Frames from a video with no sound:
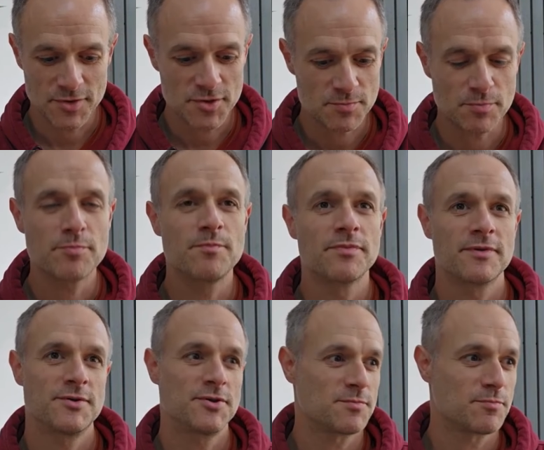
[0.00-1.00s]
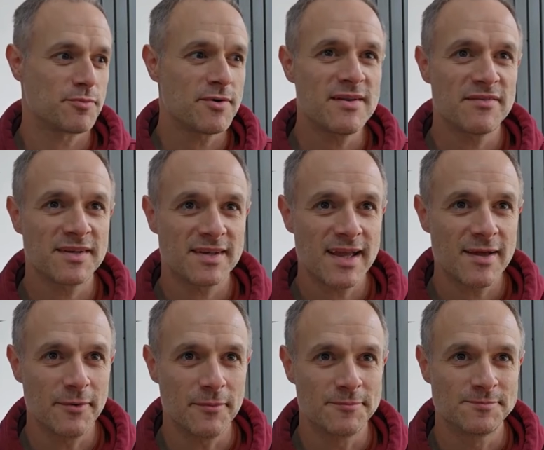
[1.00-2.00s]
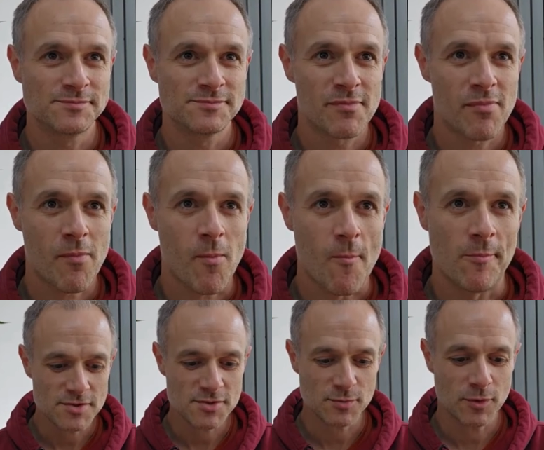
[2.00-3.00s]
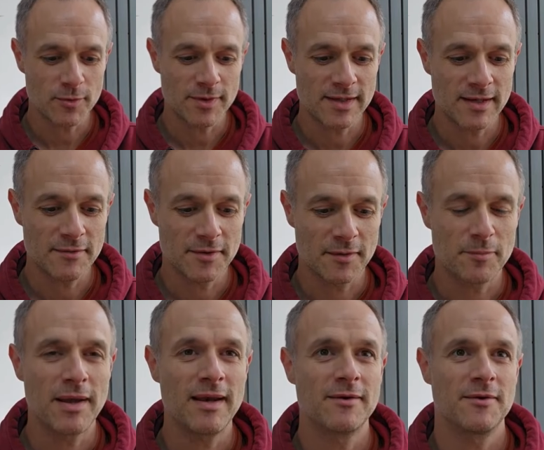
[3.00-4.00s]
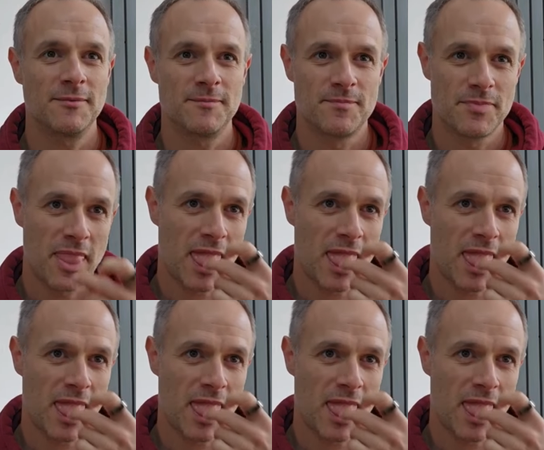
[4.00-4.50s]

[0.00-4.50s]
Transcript: You just breathe it down and swallow it down like a pelican.